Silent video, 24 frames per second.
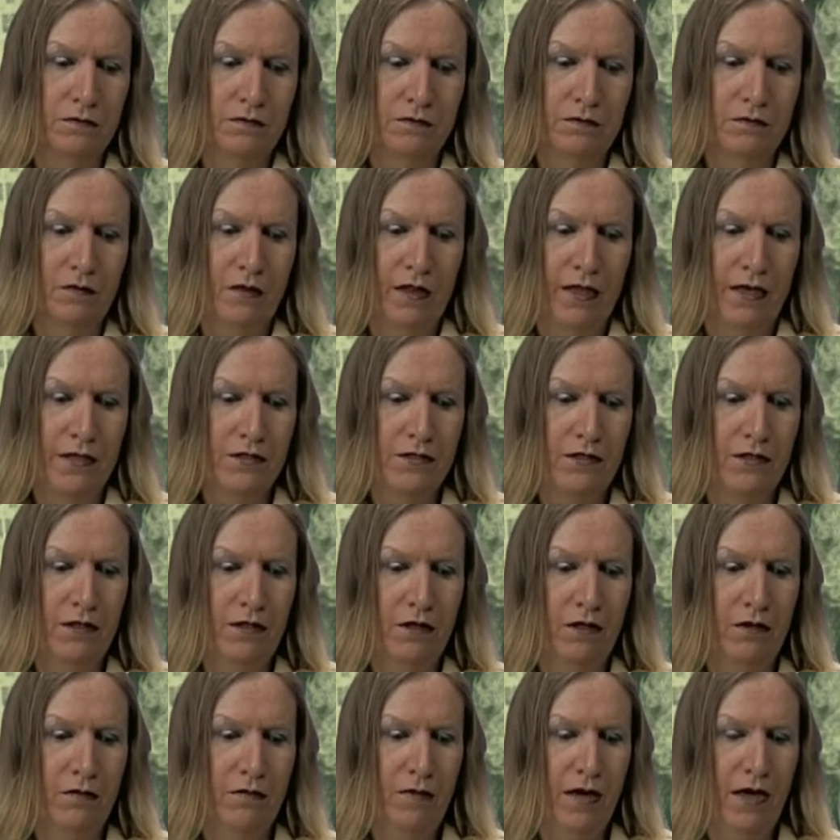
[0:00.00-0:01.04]
less than
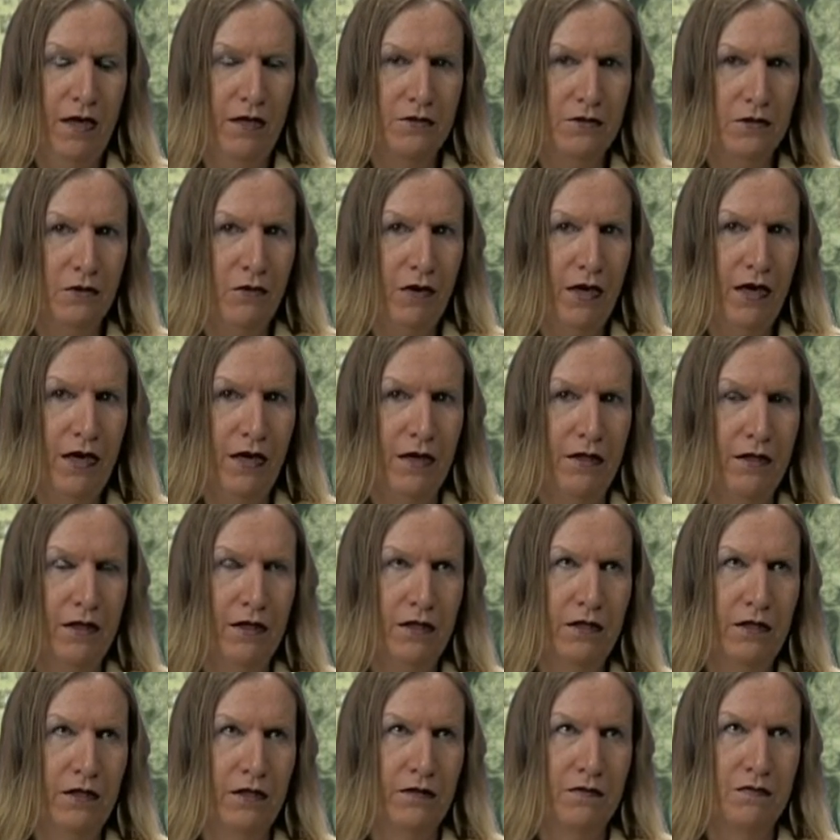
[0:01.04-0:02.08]
100 miles away. They
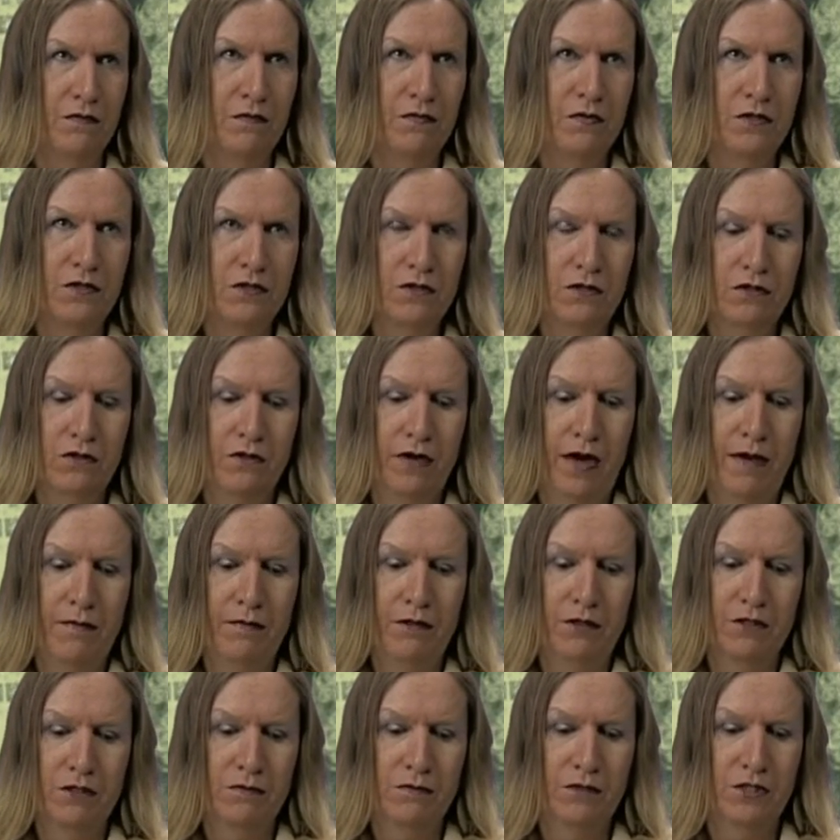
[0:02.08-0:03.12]
could have
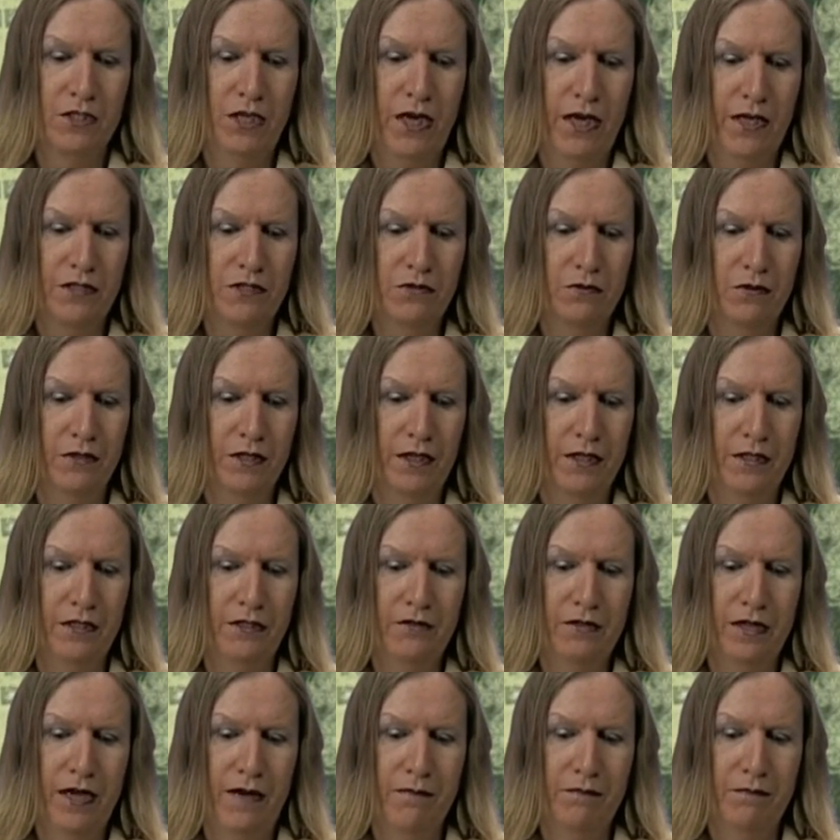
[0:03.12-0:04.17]
scrambled some jets when they
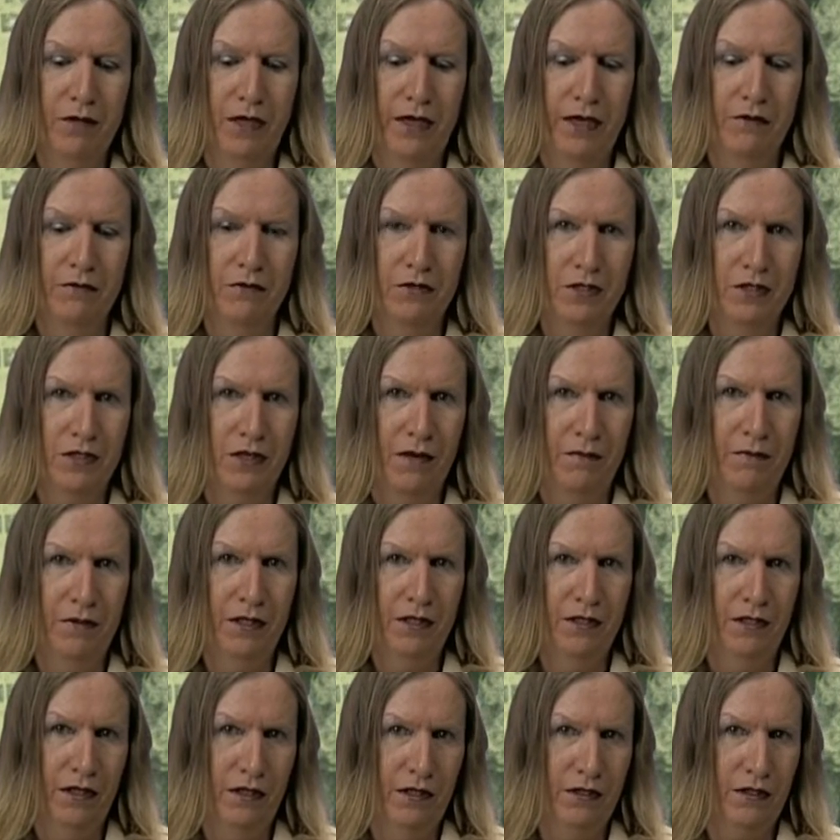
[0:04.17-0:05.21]
knew that plane was coming,
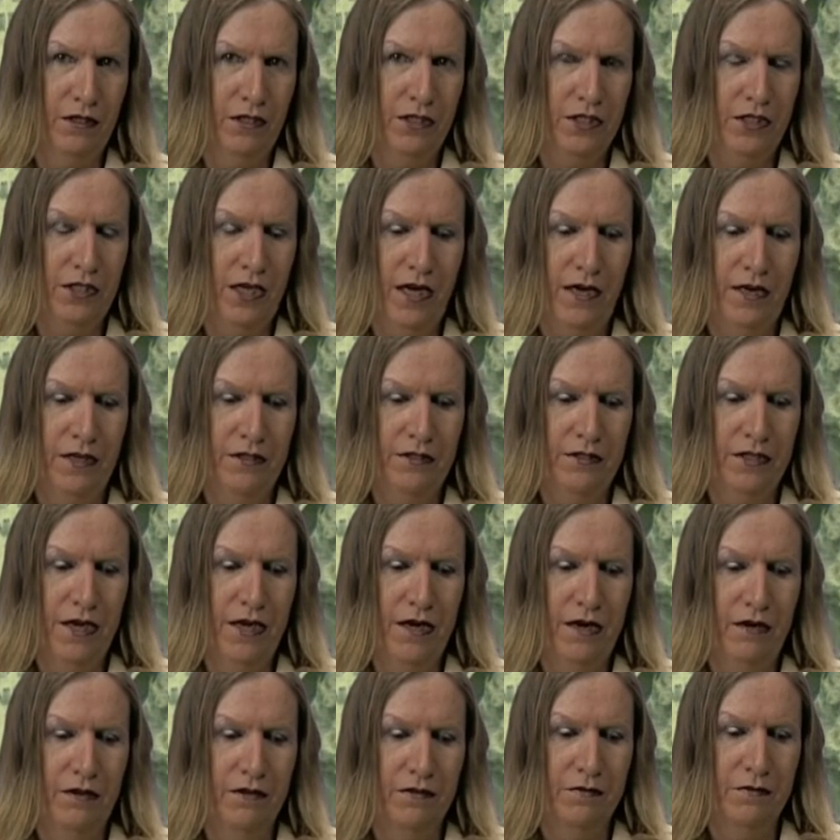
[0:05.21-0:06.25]
and they could have shot it
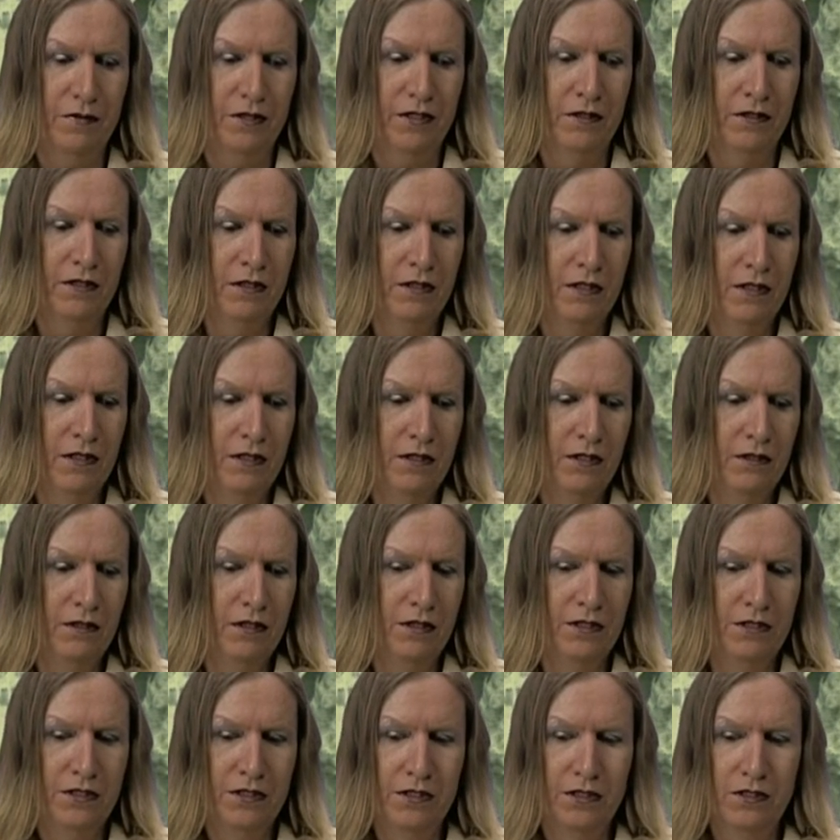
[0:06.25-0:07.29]
down. I mean,
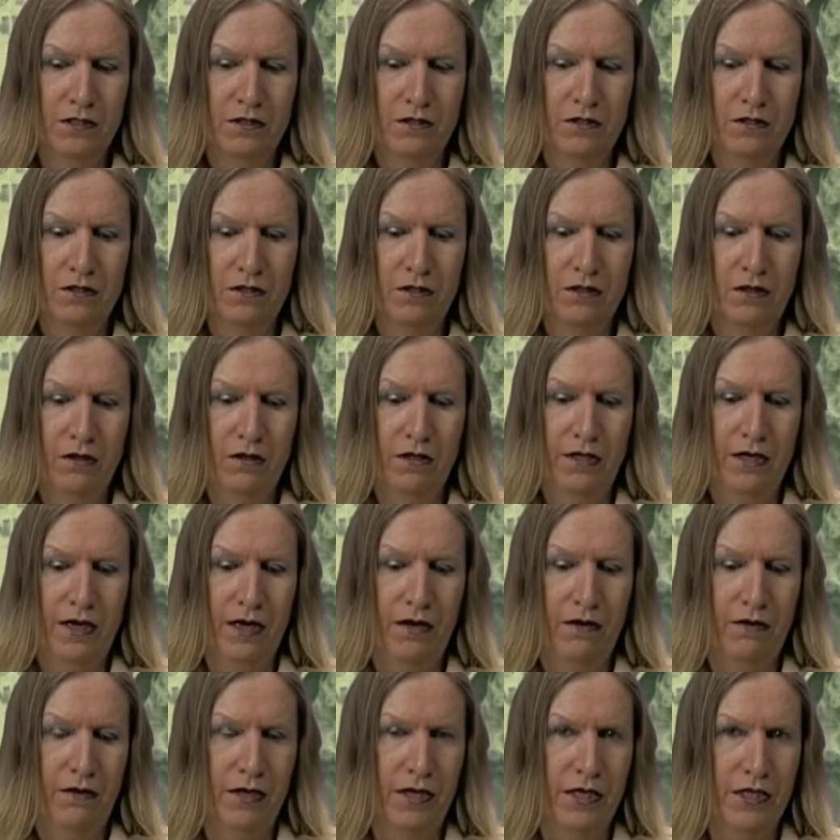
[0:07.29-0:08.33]
it's just totally
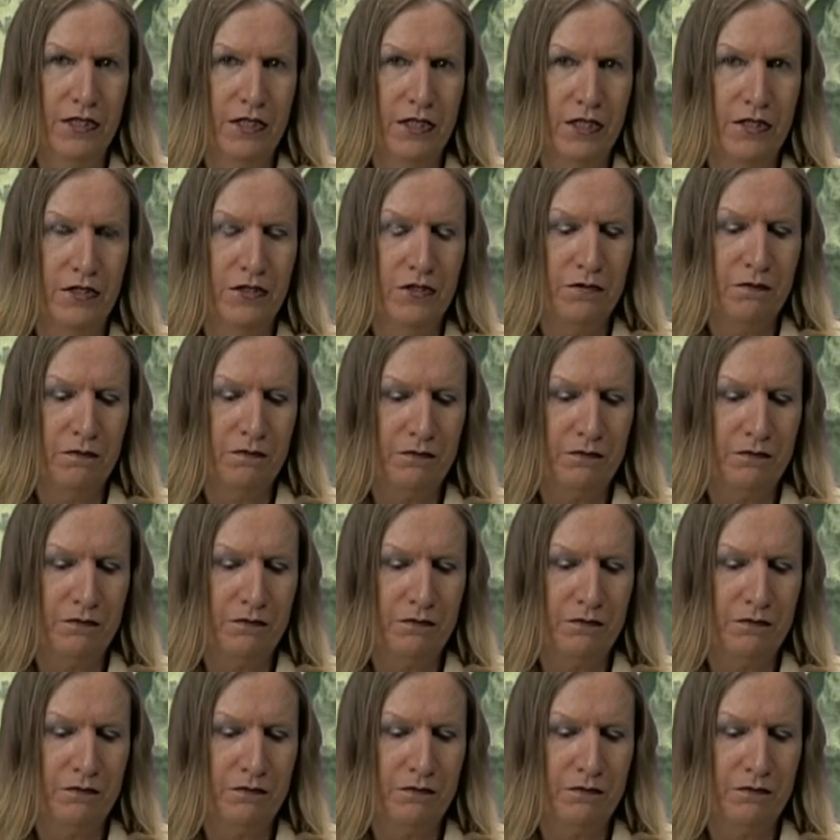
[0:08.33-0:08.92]
outrageous